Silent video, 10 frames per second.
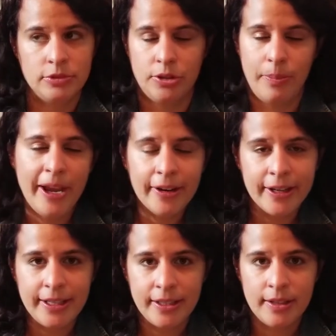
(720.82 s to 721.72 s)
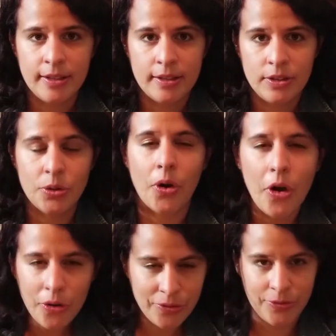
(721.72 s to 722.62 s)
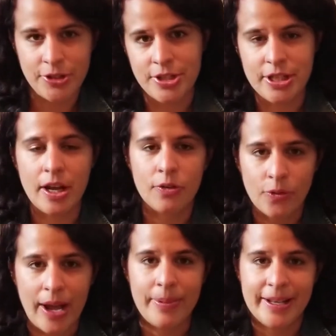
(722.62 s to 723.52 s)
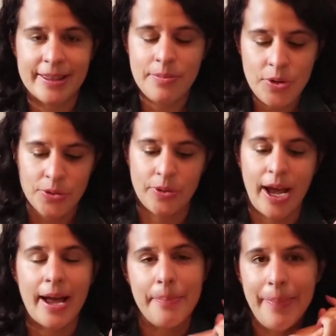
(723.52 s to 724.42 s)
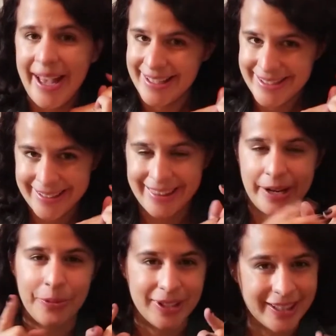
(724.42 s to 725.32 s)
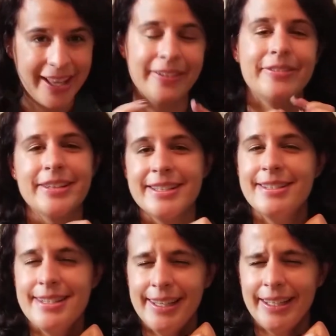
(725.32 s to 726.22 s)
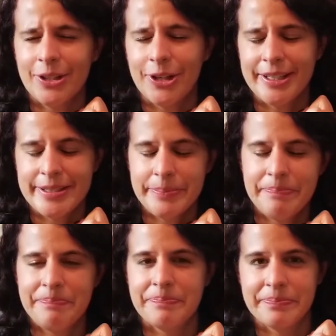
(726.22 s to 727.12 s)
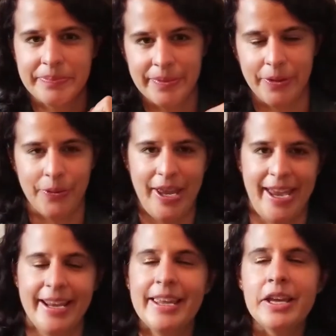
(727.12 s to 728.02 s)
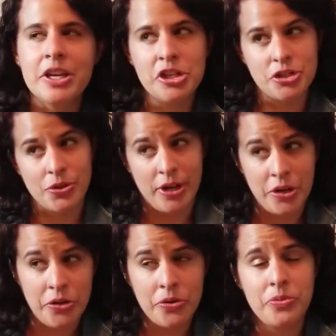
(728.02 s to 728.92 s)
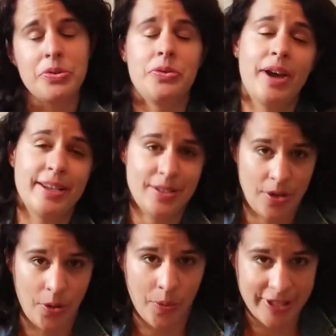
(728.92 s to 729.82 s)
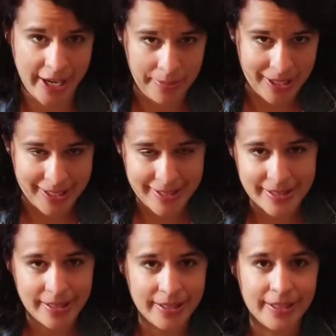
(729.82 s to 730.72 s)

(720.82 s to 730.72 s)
your parent your own version of Rabbit in the Moon? I bet they would love to hear it. Okay, so I know you guys know what time it is.